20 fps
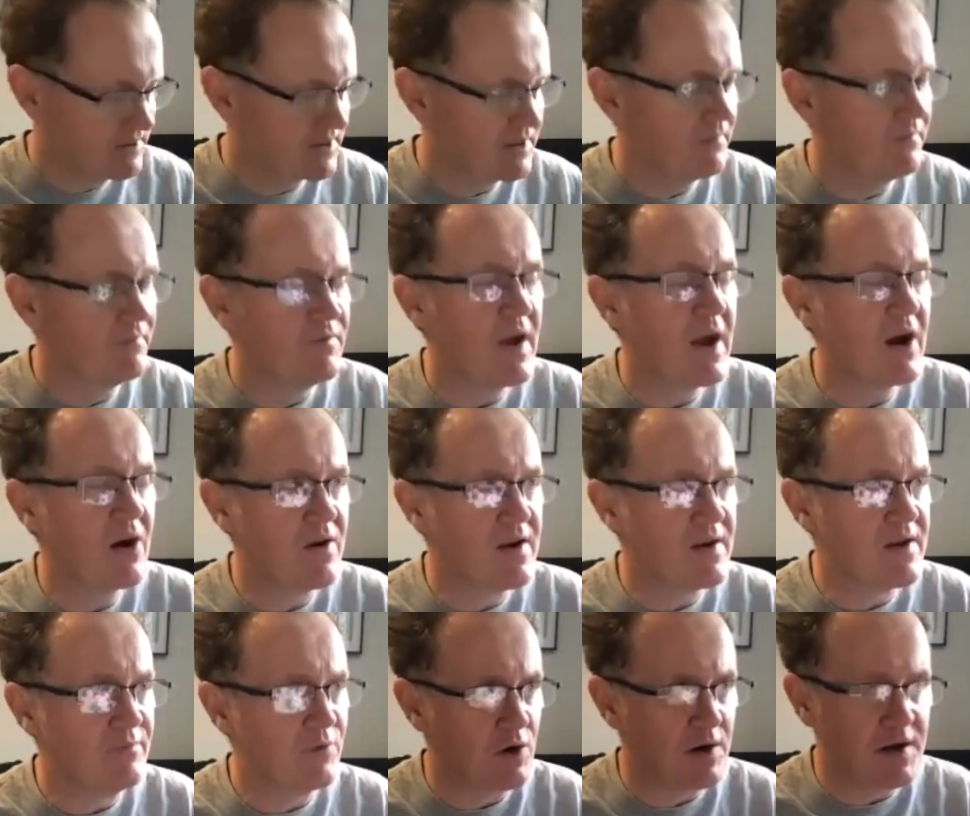
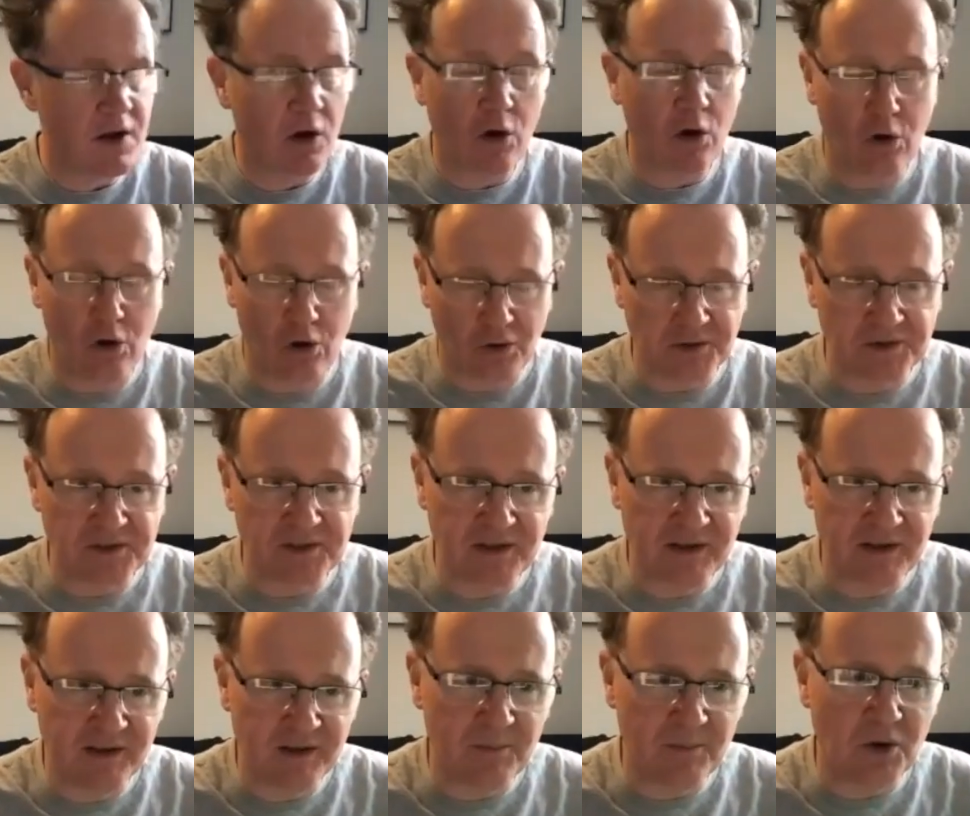very, very hot
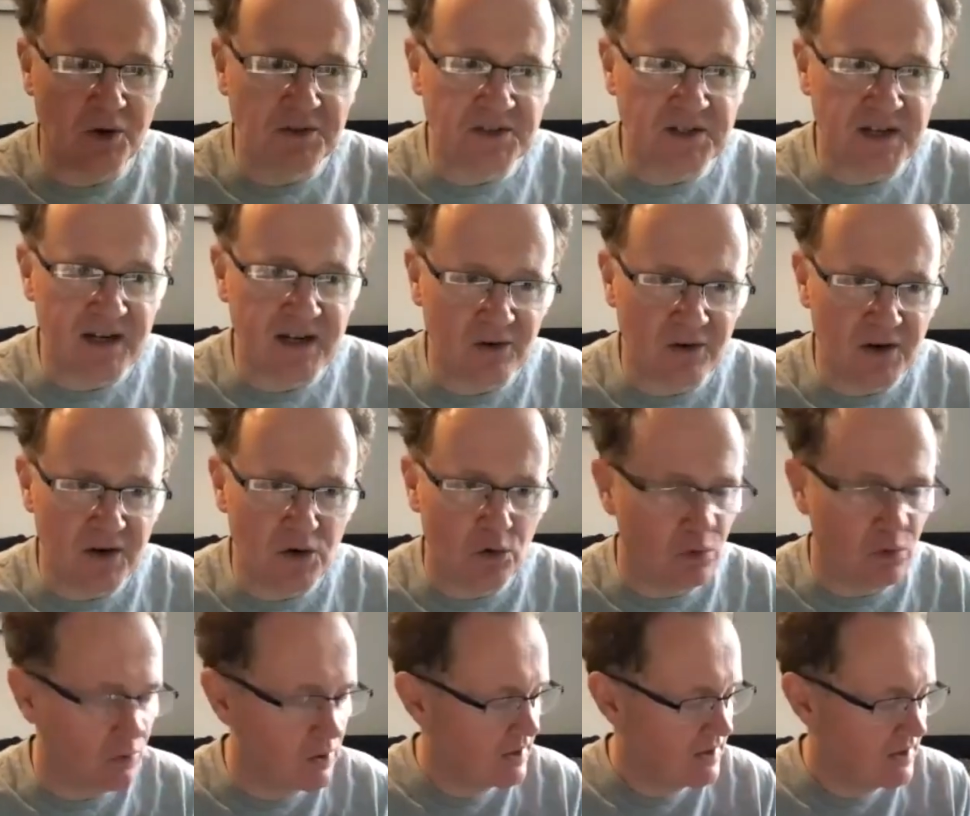
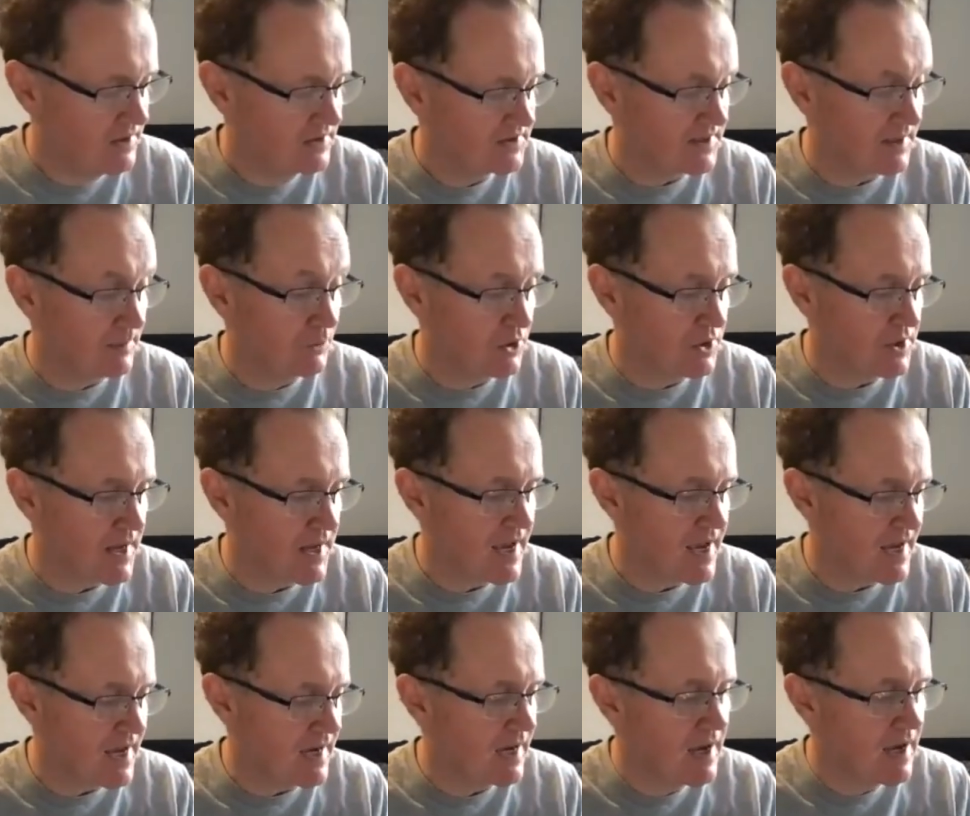Ontario summer
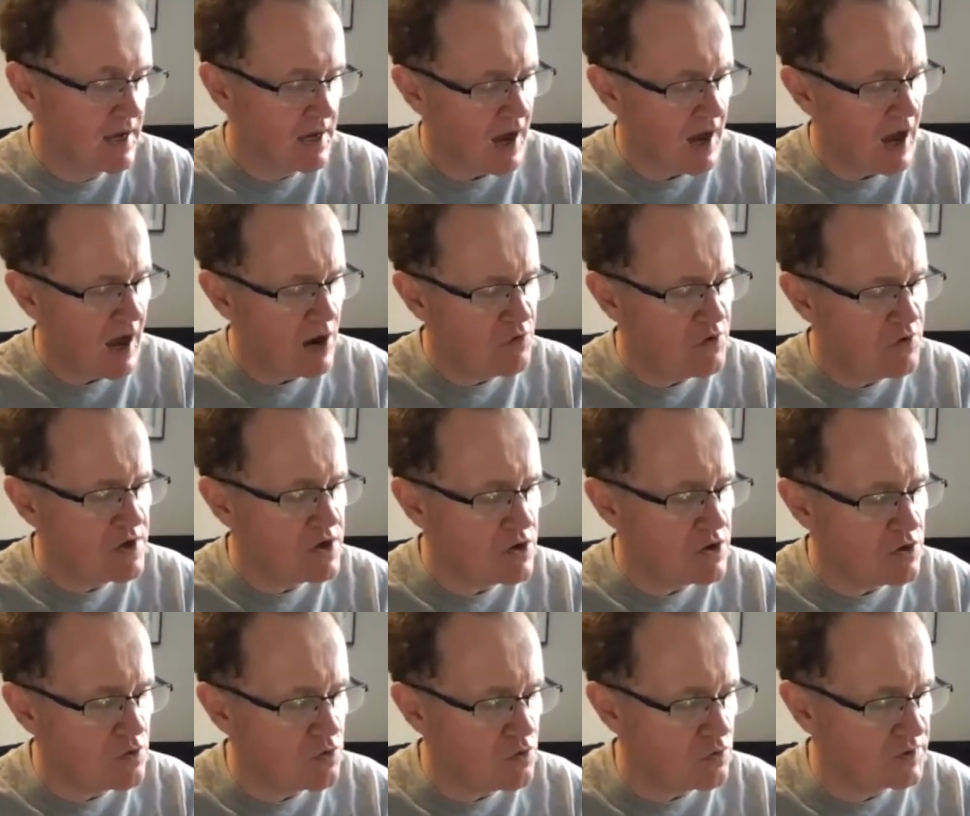day. How do
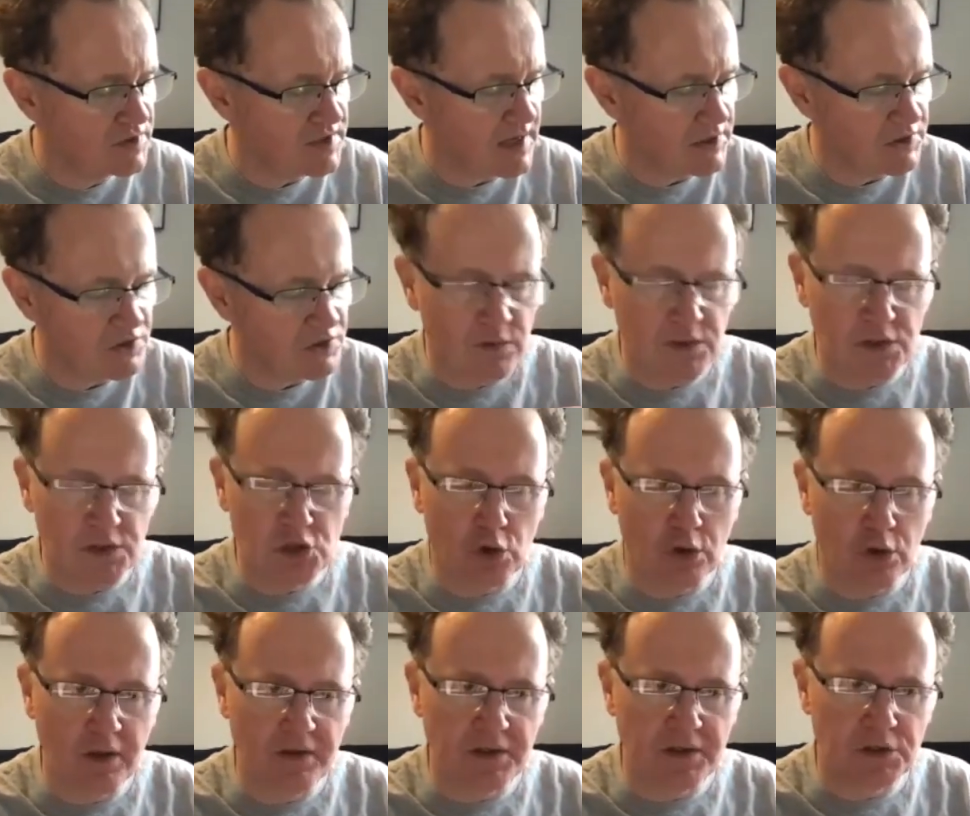you tend to
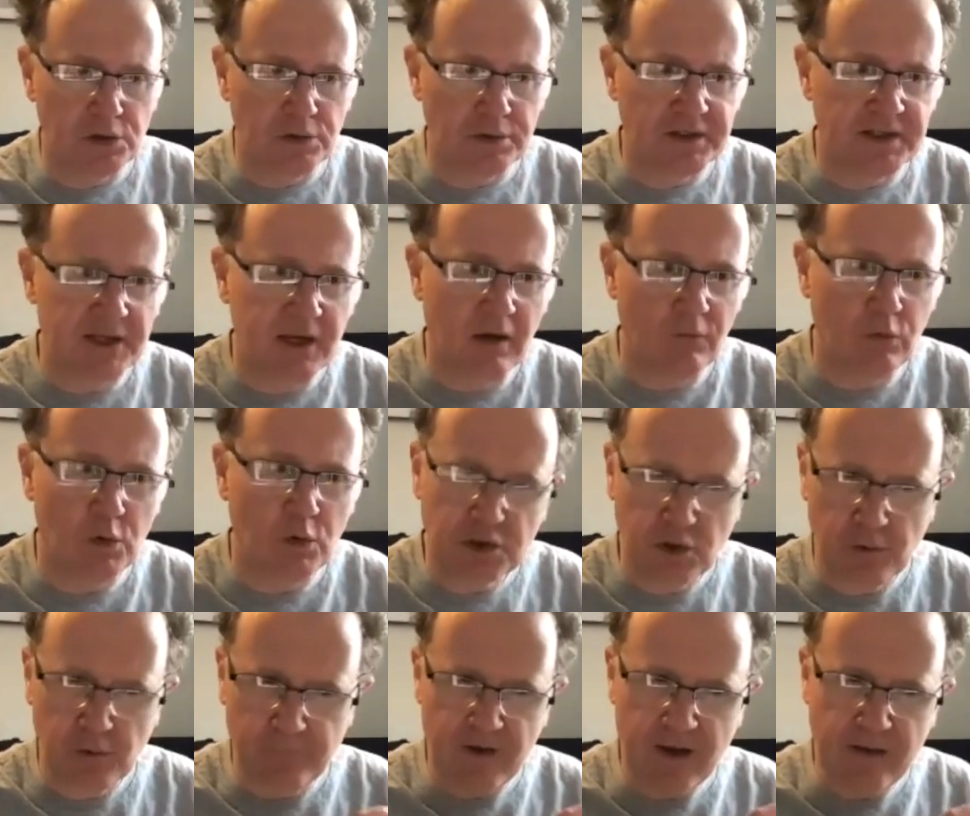enjoy this yourself? What's
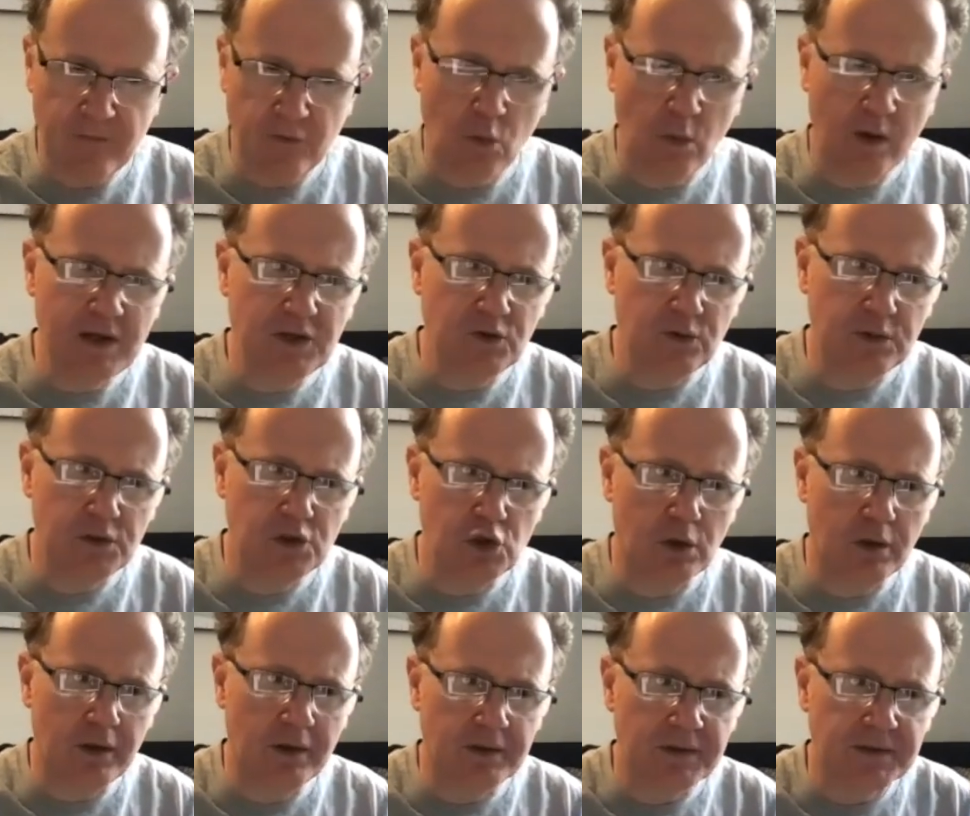your favorite way to
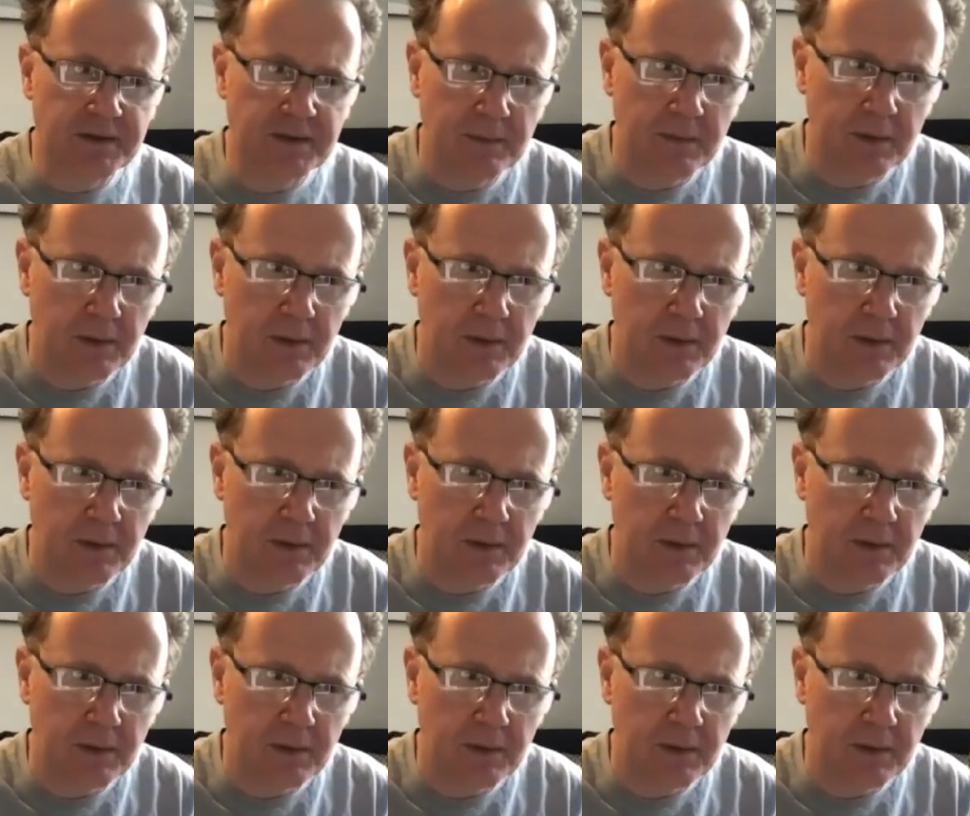enjoy this?